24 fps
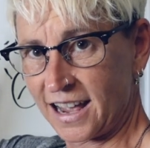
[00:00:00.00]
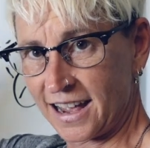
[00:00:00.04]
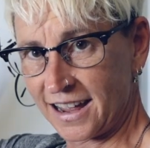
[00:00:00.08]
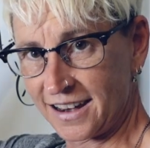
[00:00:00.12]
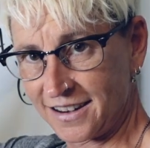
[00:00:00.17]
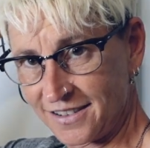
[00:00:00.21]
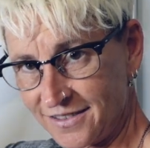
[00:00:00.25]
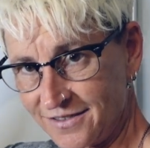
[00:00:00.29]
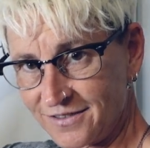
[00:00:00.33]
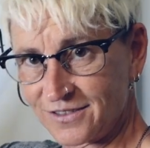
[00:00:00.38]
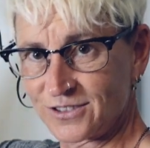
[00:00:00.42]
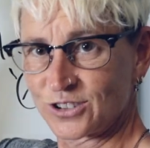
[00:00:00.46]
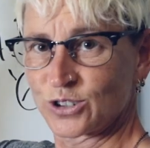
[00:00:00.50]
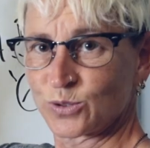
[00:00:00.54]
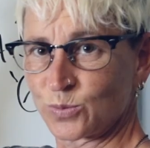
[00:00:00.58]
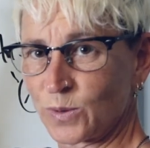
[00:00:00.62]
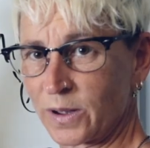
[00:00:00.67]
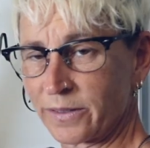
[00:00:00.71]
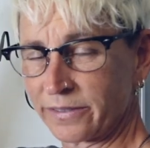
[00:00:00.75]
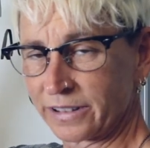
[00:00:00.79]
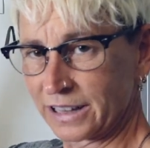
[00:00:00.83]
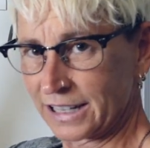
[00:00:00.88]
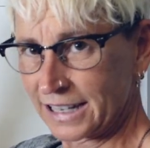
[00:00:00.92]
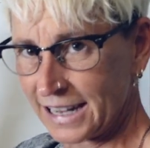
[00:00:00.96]
and
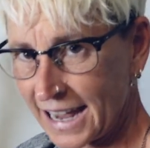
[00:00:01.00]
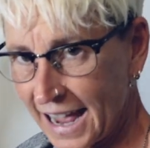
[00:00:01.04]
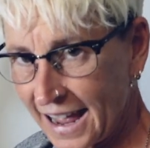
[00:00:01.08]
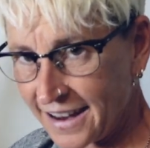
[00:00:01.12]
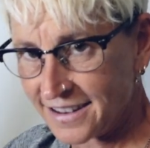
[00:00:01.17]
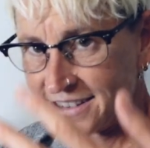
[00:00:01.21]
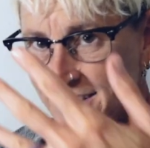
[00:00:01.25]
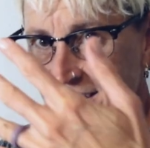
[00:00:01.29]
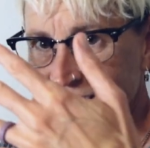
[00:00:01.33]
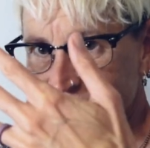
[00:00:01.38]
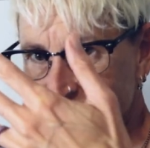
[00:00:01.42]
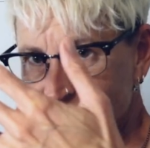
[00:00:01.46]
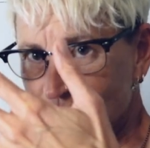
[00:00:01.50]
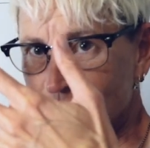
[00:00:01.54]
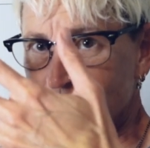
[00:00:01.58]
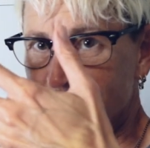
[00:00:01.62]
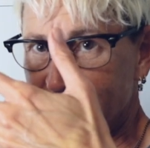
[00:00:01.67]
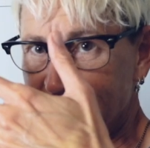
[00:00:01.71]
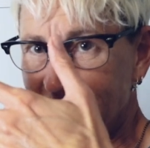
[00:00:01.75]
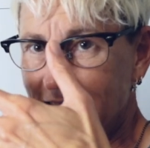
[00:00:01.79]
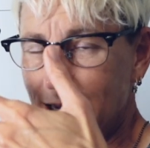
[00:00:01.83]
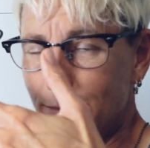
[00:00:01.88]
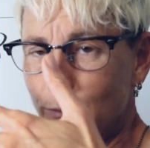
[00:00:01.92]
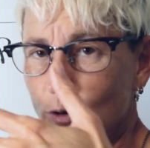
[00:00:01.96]
swivel again to sort
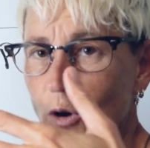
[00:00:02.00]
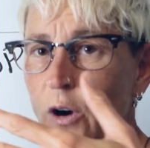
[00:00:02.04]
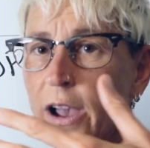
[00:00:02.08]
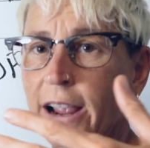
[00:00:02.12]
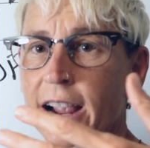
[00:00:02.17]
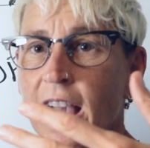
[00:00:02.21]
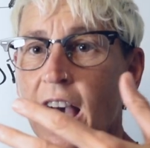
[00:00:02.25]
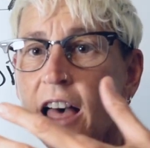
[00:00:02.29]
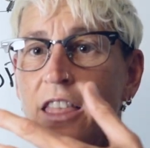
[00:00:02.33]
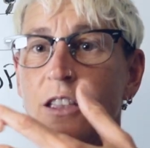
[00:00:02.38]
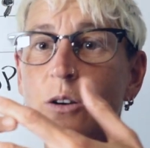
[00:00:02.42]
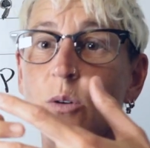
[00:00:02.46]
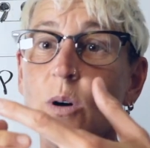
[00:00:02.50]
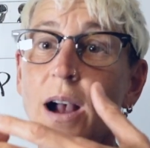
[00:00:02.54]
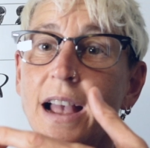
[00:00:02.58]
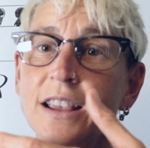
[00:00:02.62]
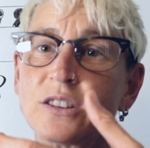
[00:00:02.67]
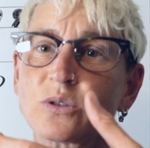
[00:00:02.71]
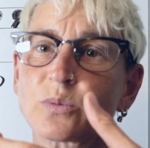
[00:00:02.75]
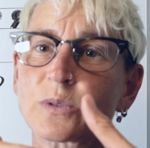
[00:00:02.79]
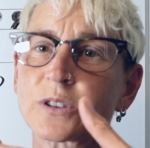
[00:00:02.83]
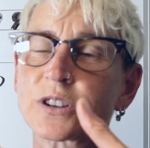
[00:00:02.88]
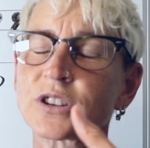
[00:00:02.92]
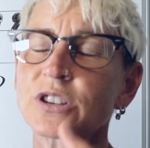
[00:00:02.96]
of keep going.
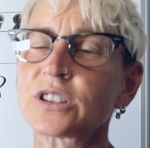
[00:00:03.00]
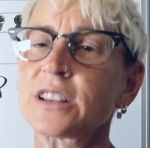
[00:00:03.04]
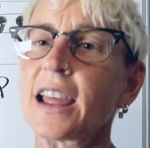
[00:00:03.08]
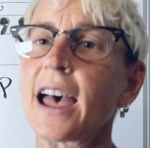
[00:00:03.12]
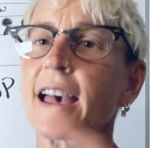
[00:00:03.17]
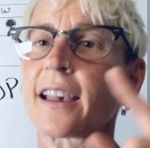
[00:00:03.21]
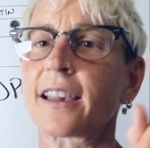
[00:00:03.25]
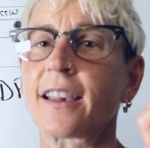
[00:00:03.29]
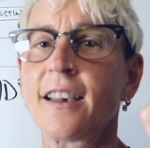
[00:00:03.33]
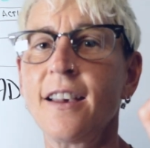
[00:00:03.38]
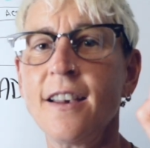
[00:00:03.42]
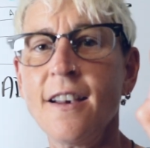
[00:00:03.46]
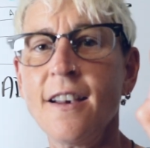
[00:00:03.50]
Otherwise, we're stuck.